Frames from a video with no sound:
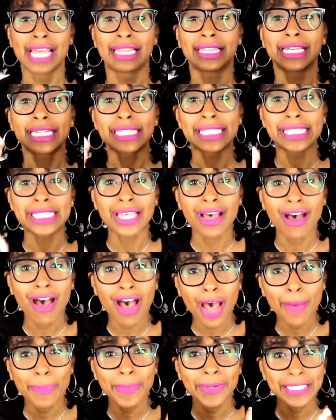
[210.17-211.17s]
the
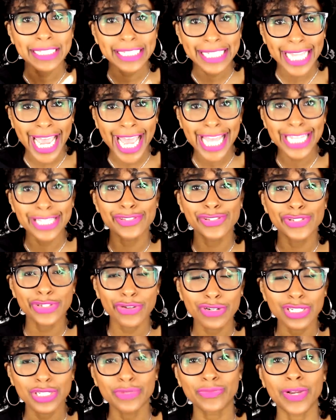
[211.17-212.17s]
top 10
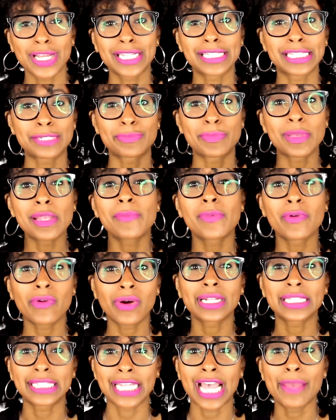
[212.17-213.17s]
search phrases people
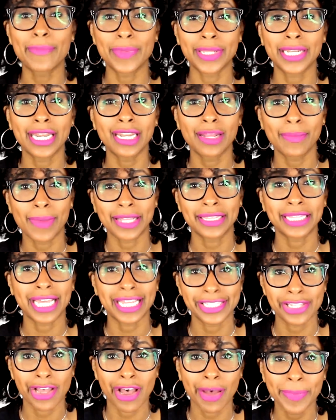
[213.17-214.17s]
are typing in about
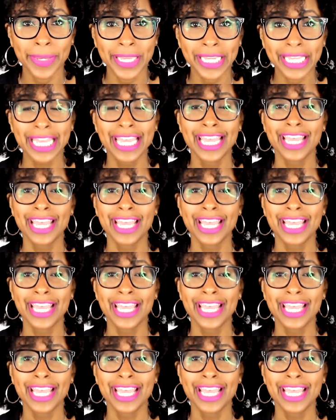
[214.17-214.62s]
that topic.